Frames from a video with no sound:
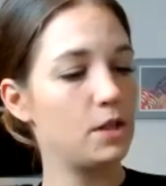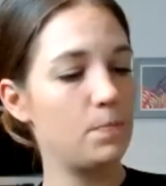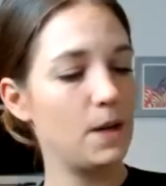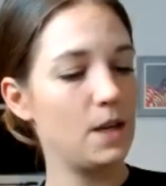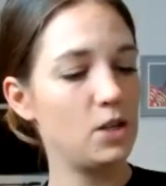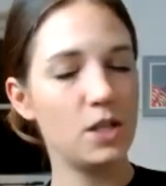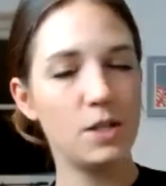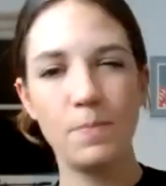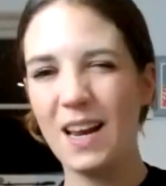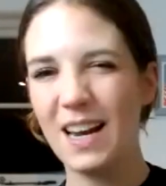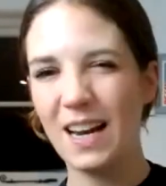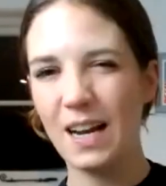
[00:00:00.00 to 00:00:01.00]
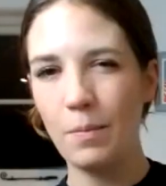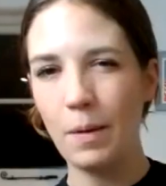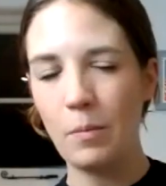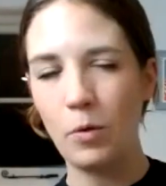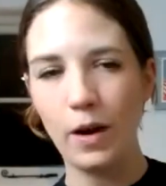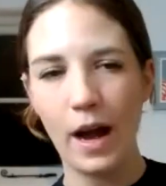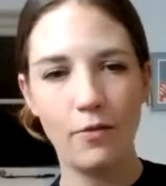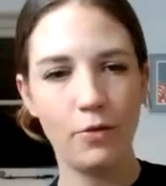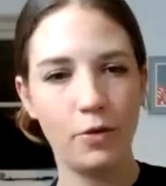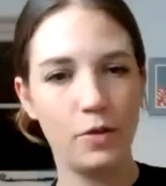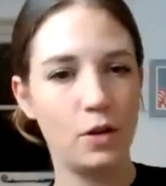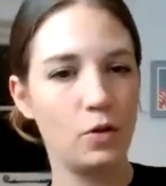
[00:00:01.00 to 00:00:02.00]
just be a little bit more
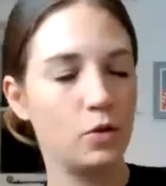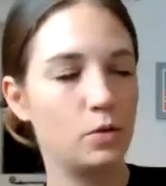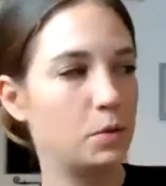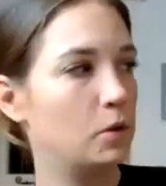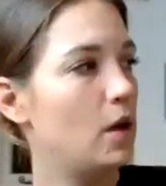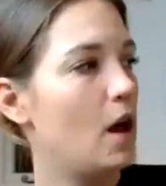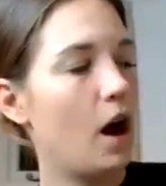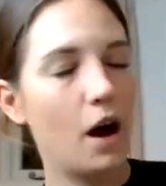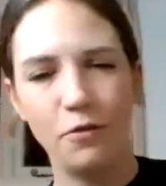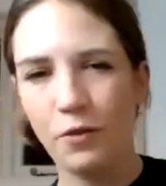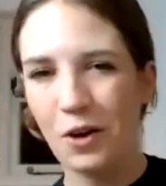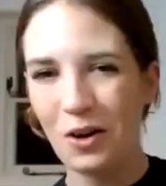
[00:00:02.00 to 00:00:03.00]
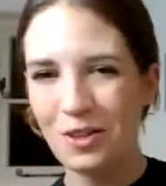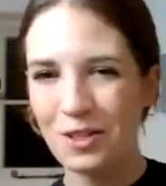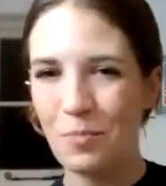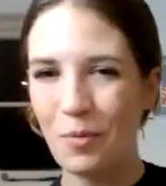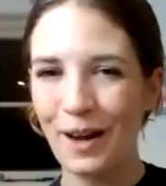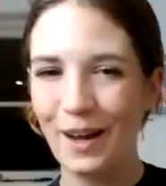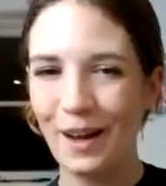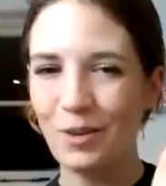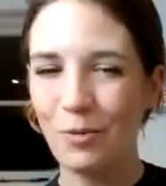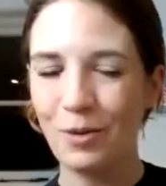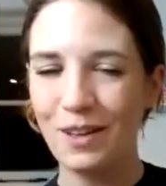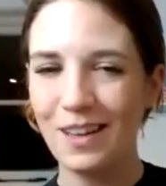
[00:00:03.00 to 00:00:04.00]
careful than normal. I've got
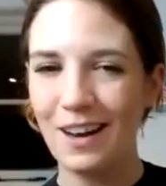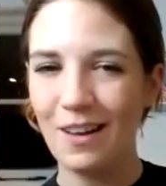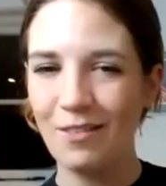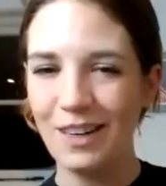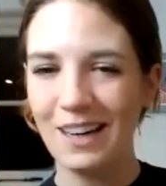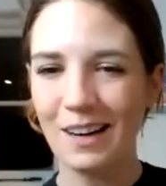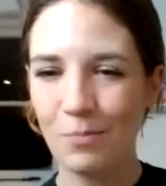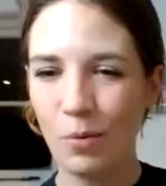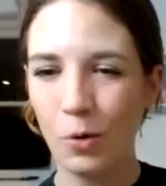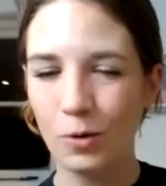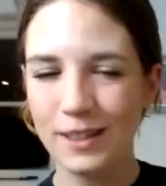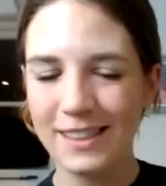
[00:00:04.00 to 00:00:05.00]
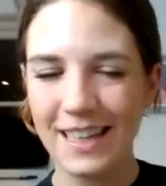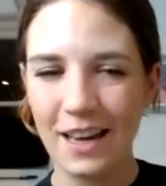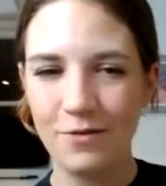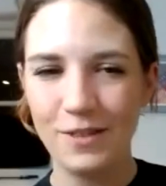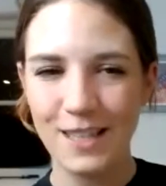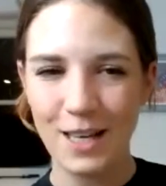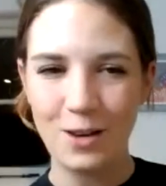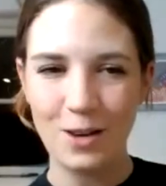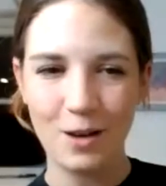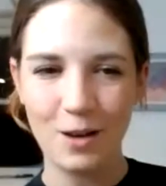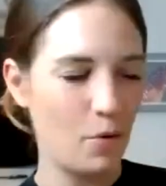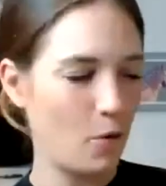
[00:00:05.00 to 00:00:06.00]
one of the lovely little port sieves that you
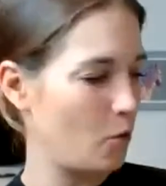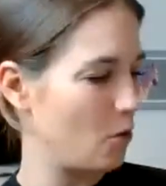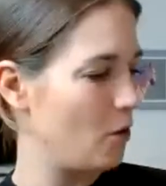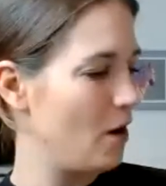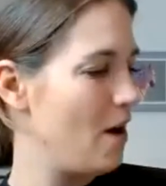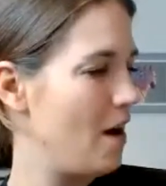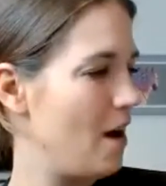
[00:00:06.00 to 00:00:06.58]
can pour